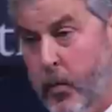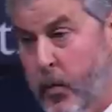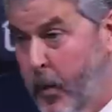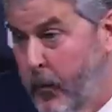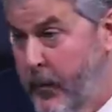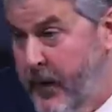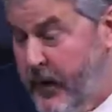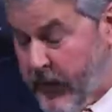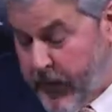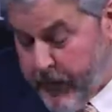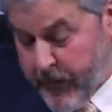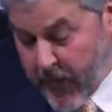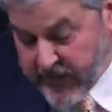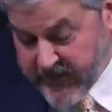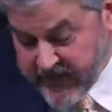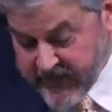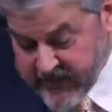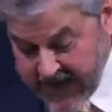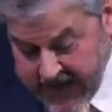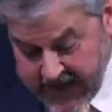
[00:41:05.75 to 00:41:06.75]
or will build
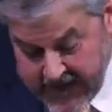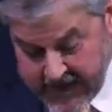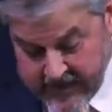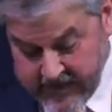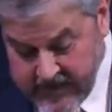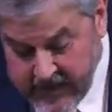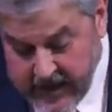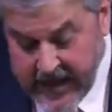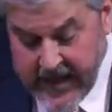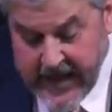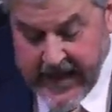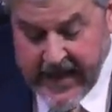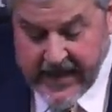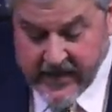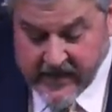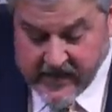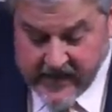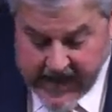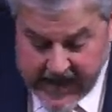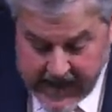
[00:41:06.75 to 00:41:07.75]
upon sand
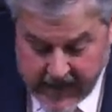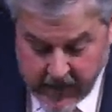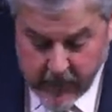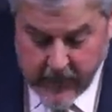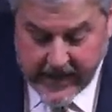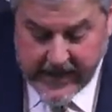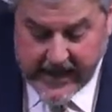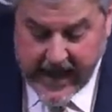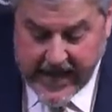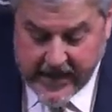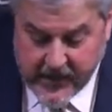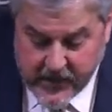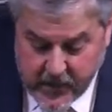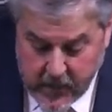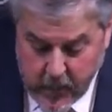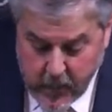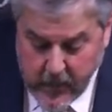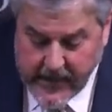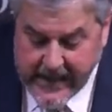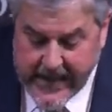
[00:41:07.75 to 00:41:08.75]
is hearing and
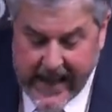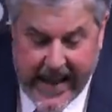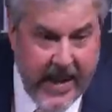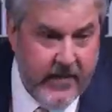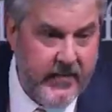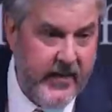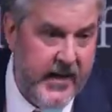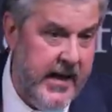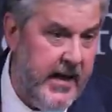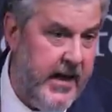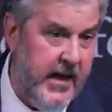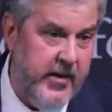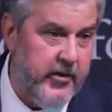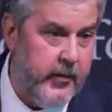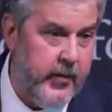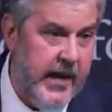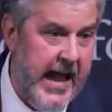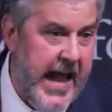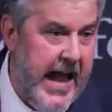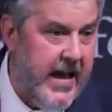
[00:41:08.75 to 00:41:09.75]
doing evident in
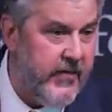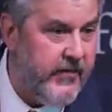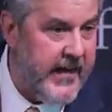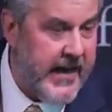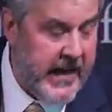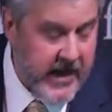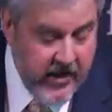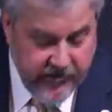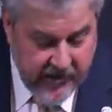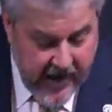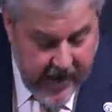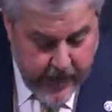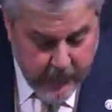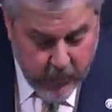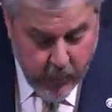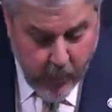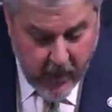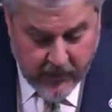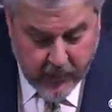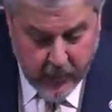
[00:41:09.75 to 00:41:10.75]
your life. Again,
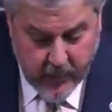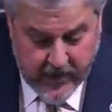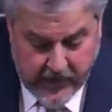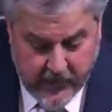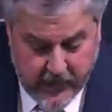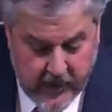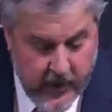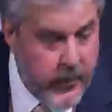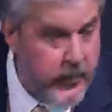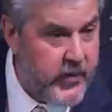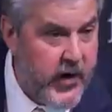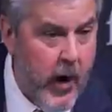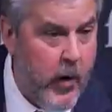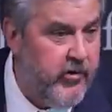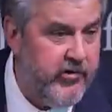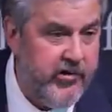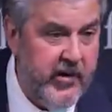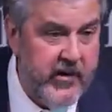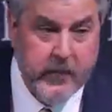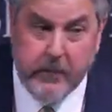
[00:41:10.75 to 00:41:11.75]
James 1:22,
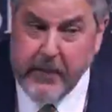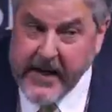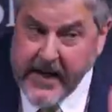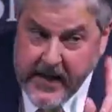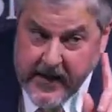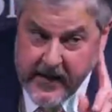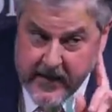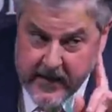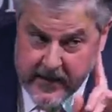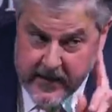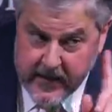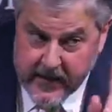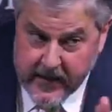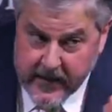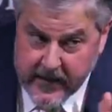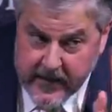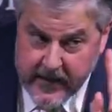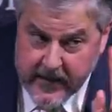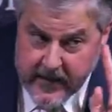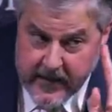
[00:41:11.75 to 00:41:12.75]
don't just be
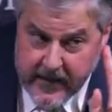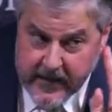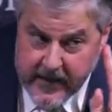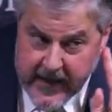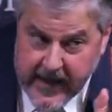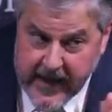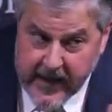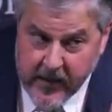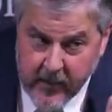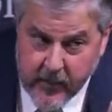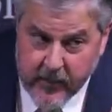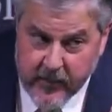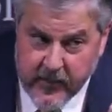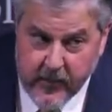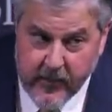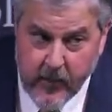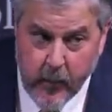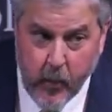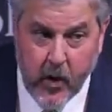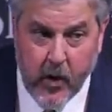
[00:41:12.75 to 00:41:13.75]

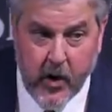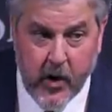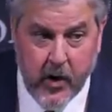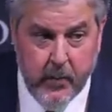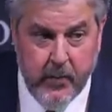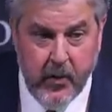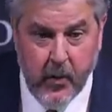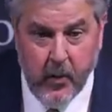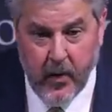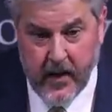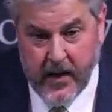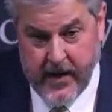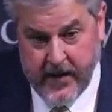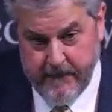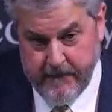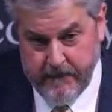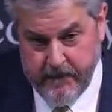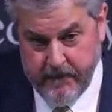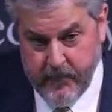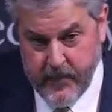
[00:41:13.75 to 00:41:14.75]
hearers of the word, but
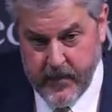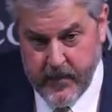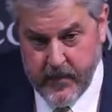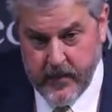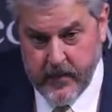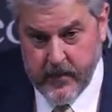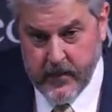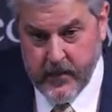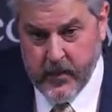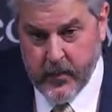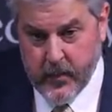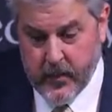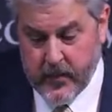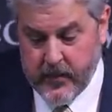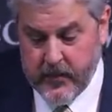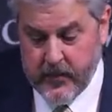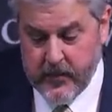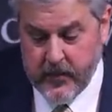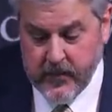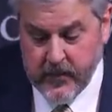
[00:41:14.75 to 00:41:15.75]
what?
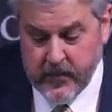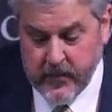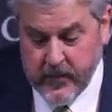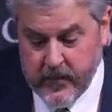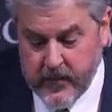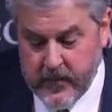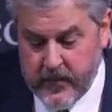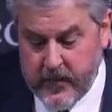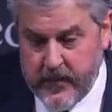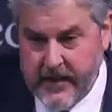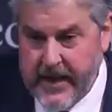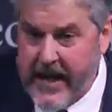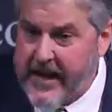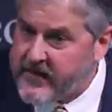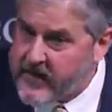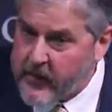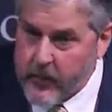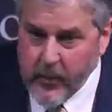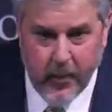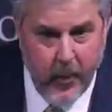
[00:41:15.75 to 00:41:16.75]
Doers.
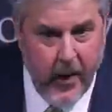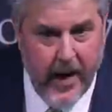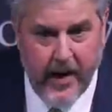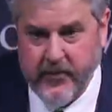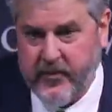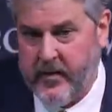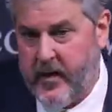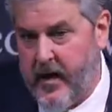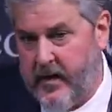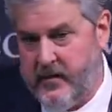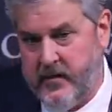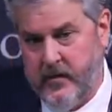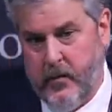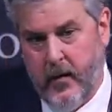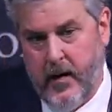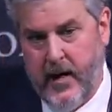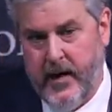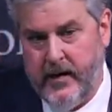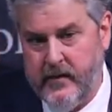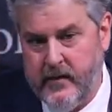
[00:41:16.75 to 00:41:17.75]
Yes, it requires God's
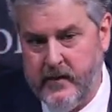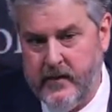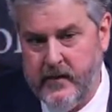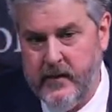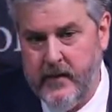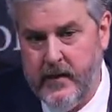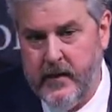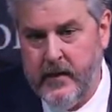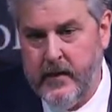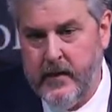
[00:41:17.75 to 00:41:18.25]
grace.